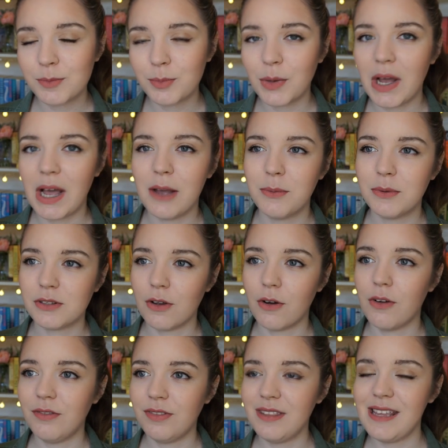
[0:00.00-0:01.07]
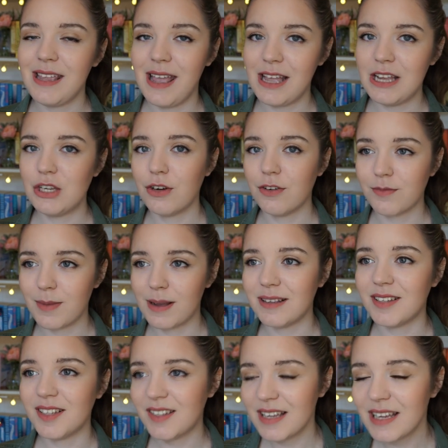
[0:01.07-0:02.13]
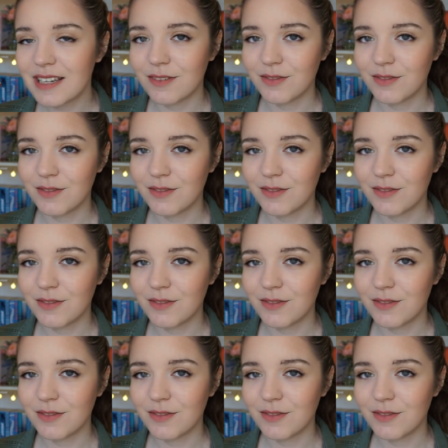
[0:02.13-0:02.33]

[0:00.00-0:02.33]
but I was on the edge of my seat